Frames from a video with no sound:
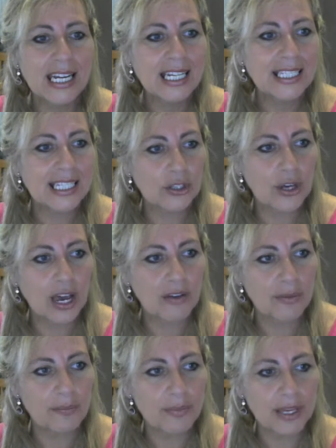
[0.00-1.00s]
that you have
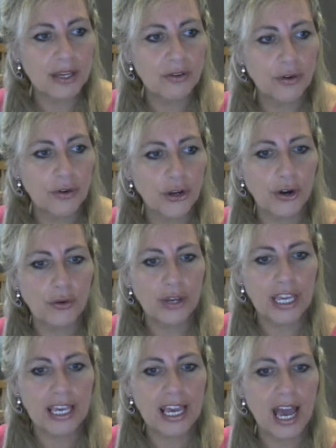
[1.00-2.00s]
a big photo
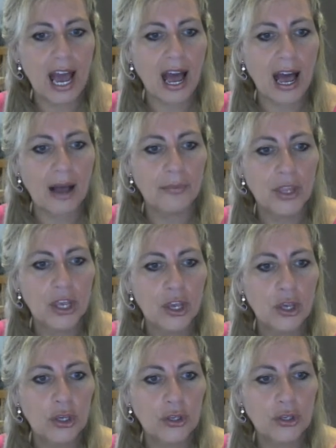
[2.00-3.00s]
here,
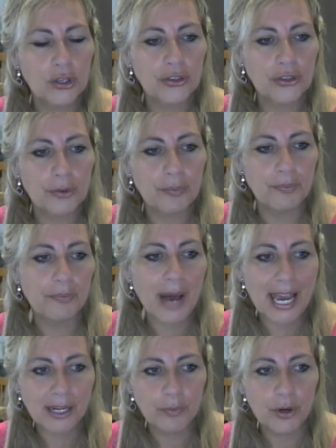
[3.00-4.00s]
the
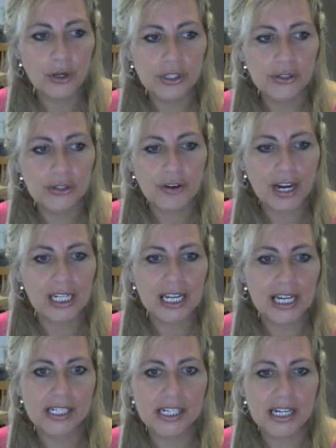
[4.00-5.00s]
pain points directly
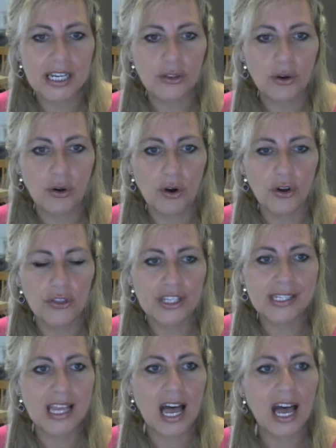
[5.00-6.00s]
underneath or on the
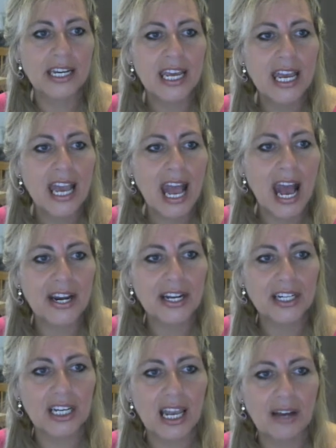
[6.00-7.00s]
side, and
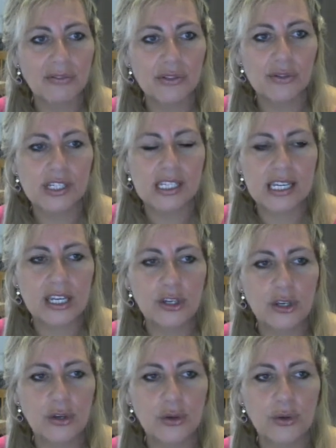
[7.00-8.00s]
I'd love to see
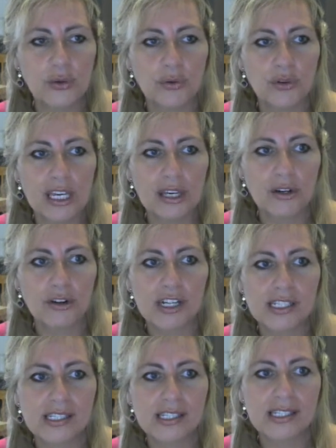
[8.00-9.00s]
you
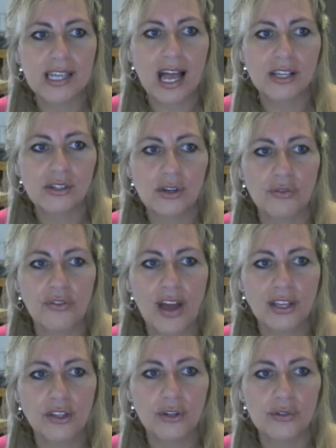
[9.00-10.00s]
increase the size of
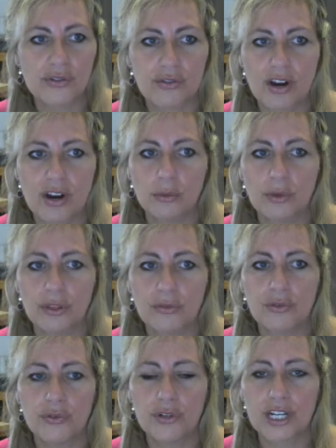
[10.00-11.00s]
"and you struggle with
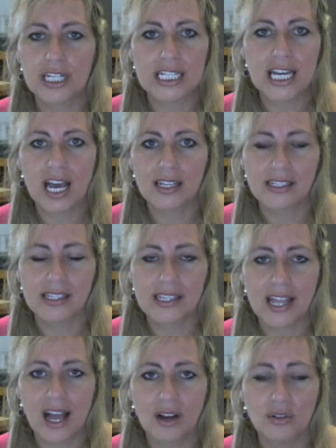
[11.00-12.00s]
food and diets
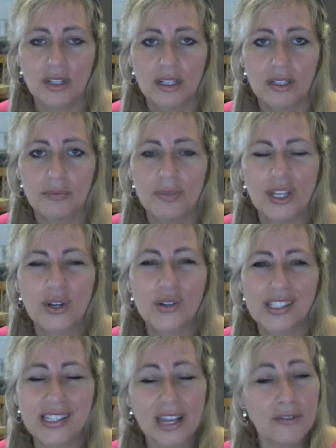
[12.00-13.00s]
now,"
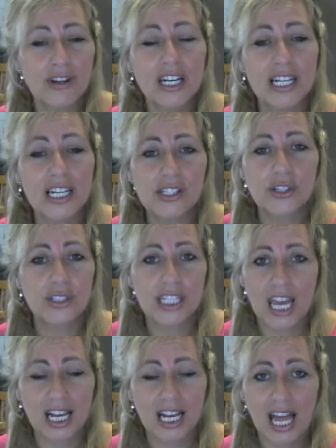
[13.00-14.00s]
because that really is your
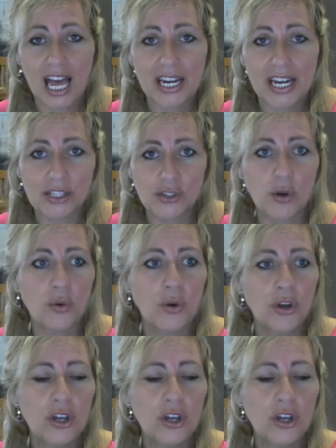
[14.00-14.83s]
tagline. And so